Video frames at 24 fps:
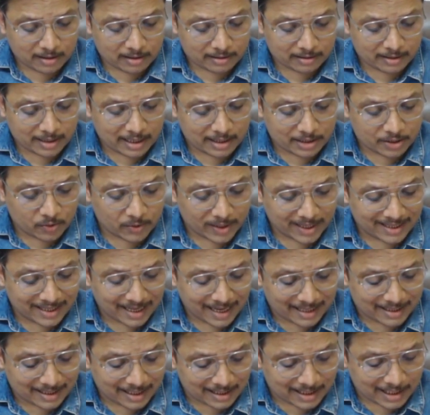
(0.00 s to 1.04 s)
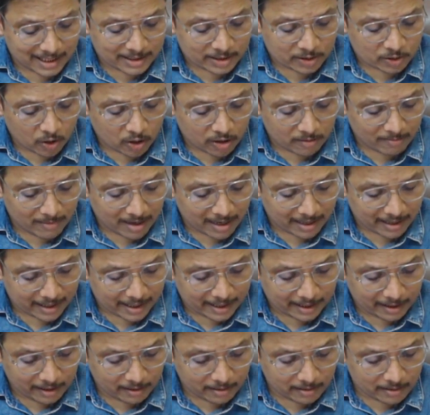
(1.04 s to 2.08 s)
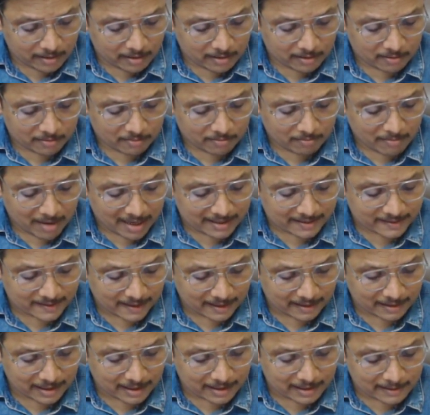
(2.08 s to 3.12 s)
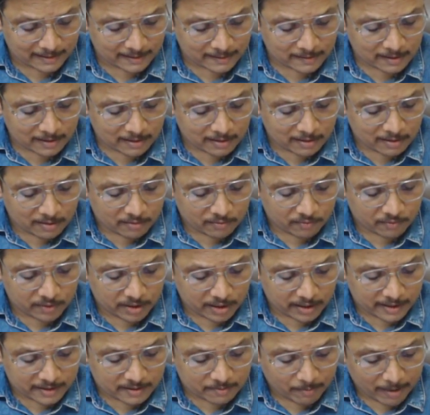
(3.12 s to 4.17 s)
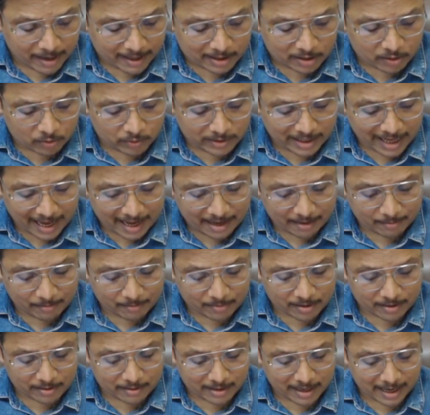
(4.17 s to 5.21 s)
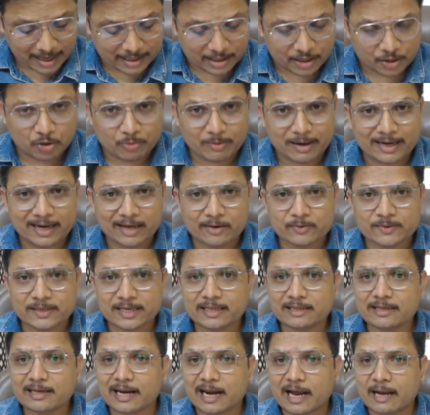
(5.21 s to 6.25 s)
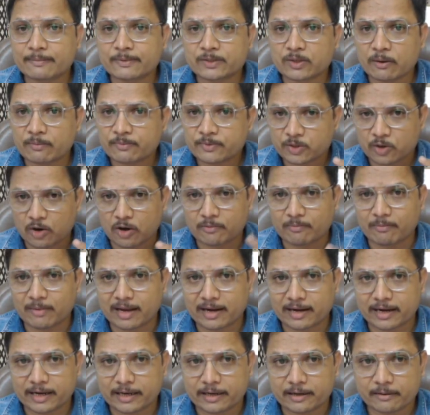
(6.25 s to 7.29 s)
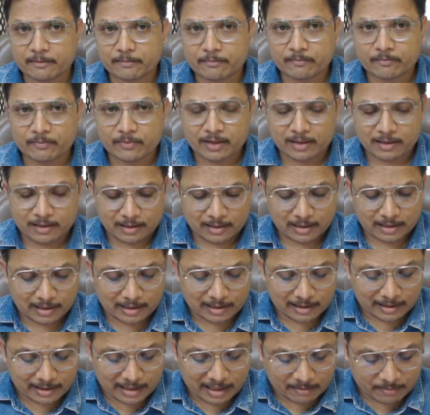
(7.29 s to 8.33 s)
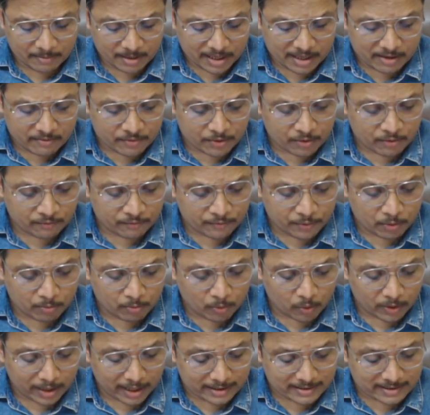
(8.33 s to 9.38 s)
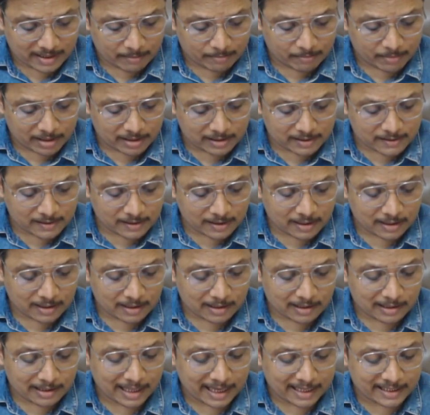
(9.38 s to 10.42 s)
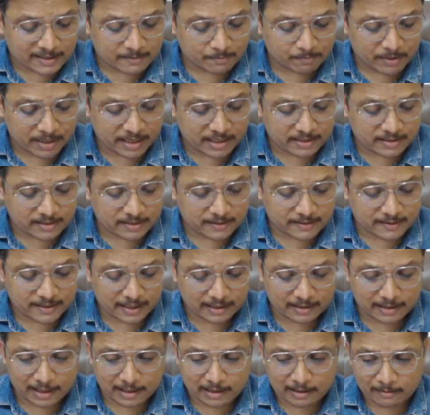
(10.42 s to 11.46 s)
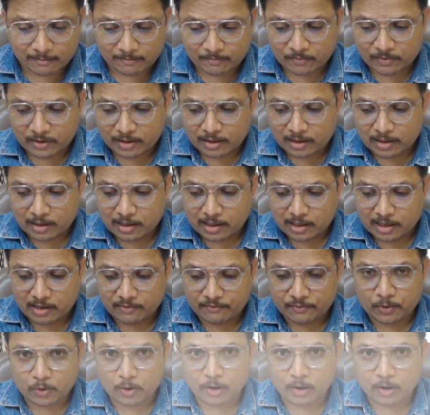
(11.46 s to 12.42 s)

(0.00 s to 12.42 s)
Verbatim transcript: then you can analyze stock market by signals with respect to time, right? You might have seen graphs of stock market. Let me give you few more examples, like speech signal. If you